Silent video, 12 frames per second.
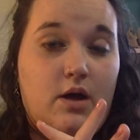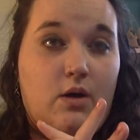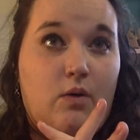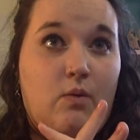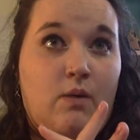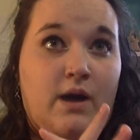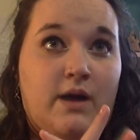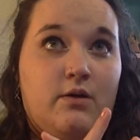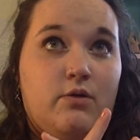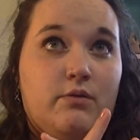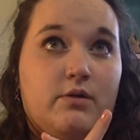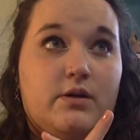
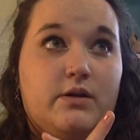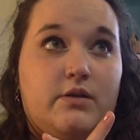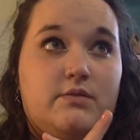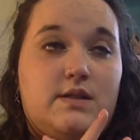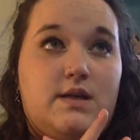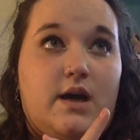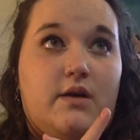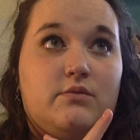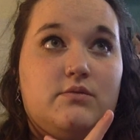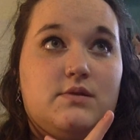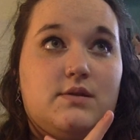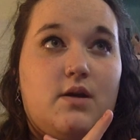while we're closed
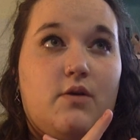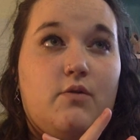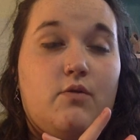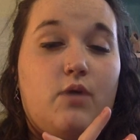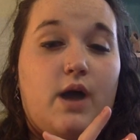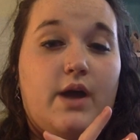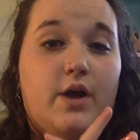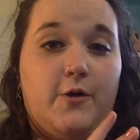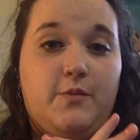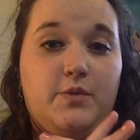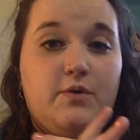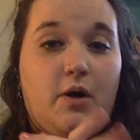down. So I
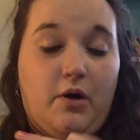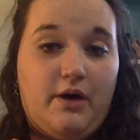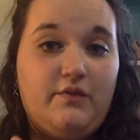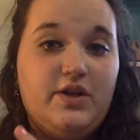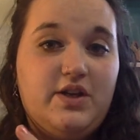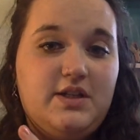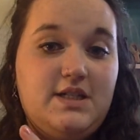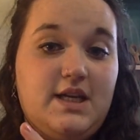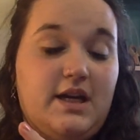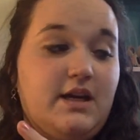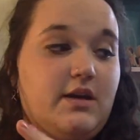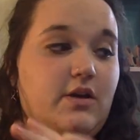hope you all have a good
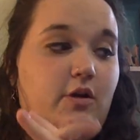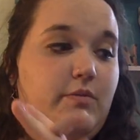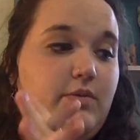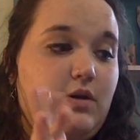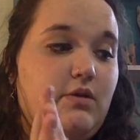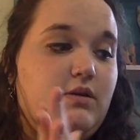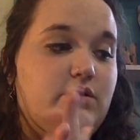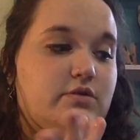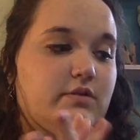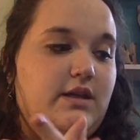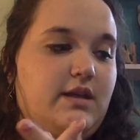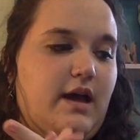day, and I hope you
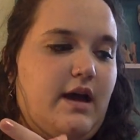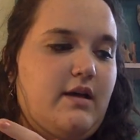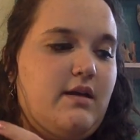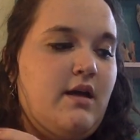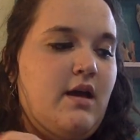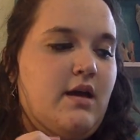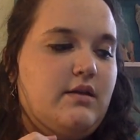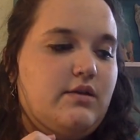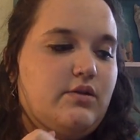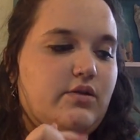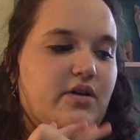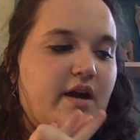enjoyed that
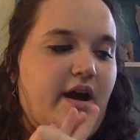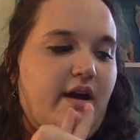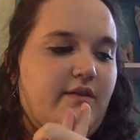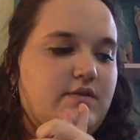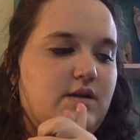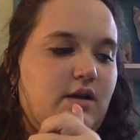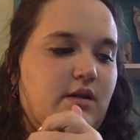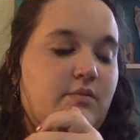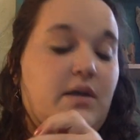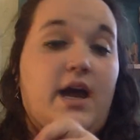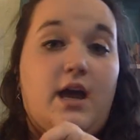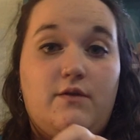little craft.
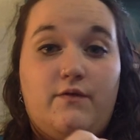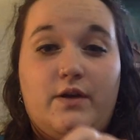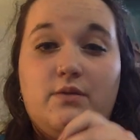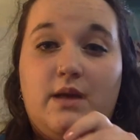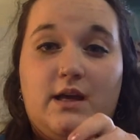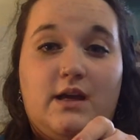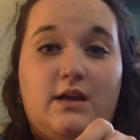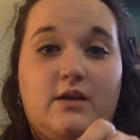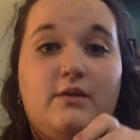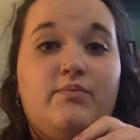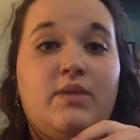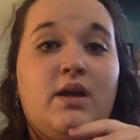I had fun making
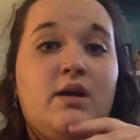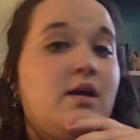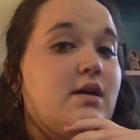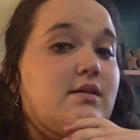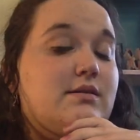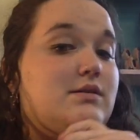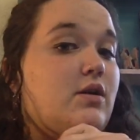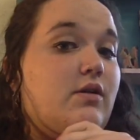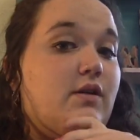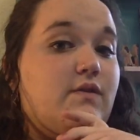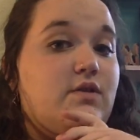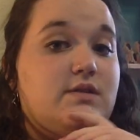it. So
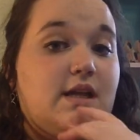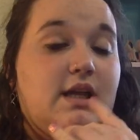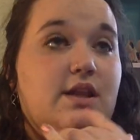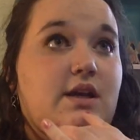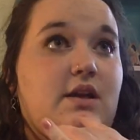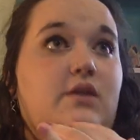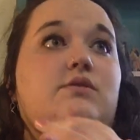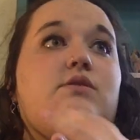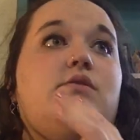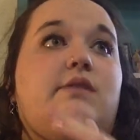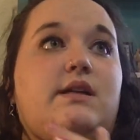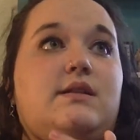if there's anything else
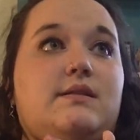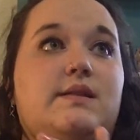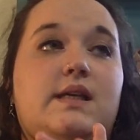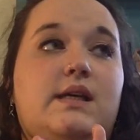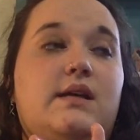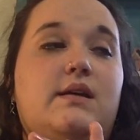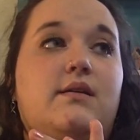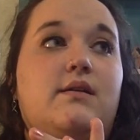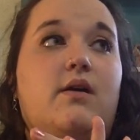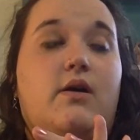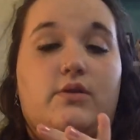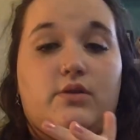you'd like to see
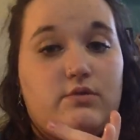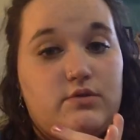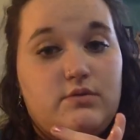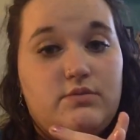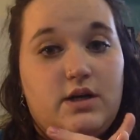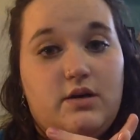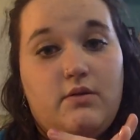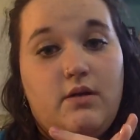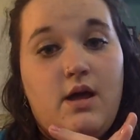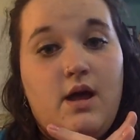on our YouTube channel,